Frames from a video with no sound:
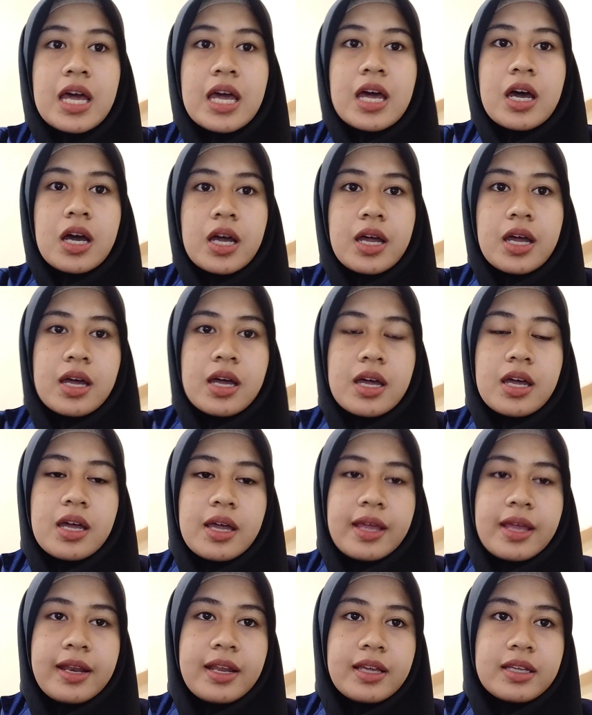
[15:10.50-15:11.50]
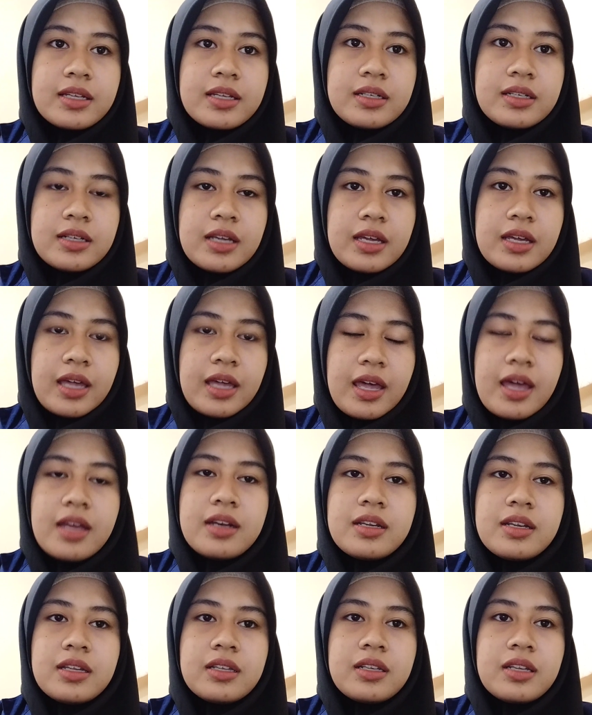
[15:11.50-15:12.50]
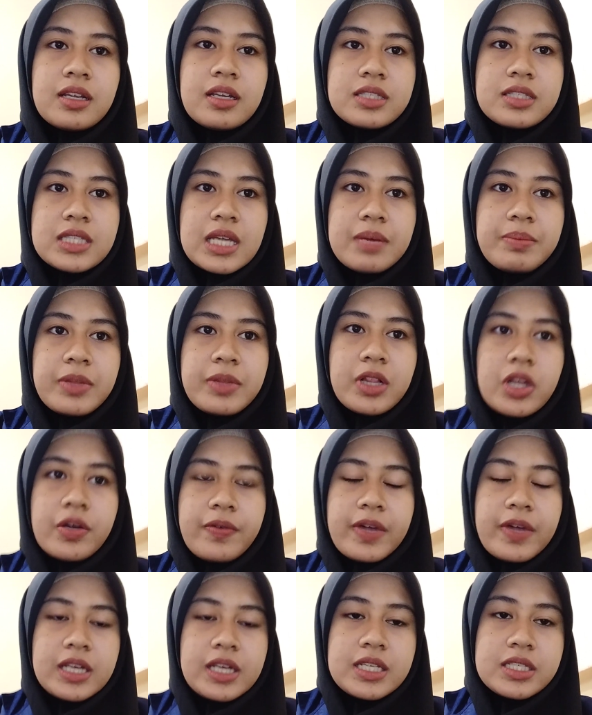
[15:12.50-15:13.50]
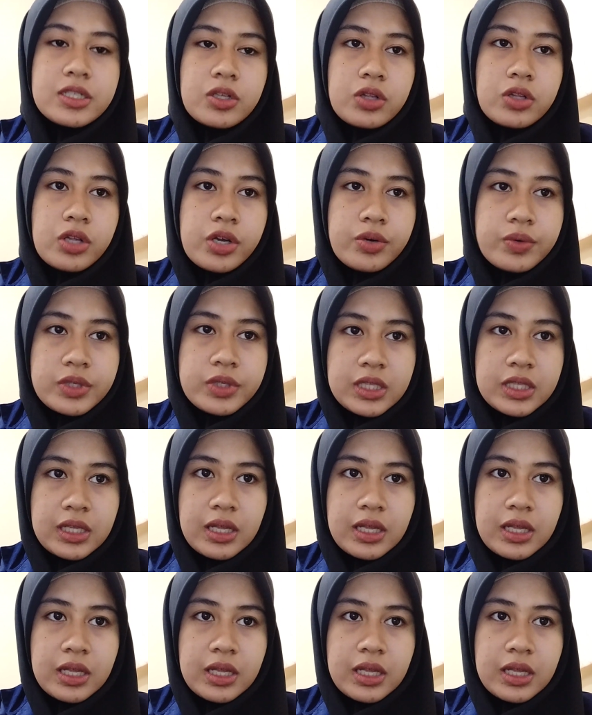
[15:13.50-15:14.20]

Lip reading: and an example of Handy's clarity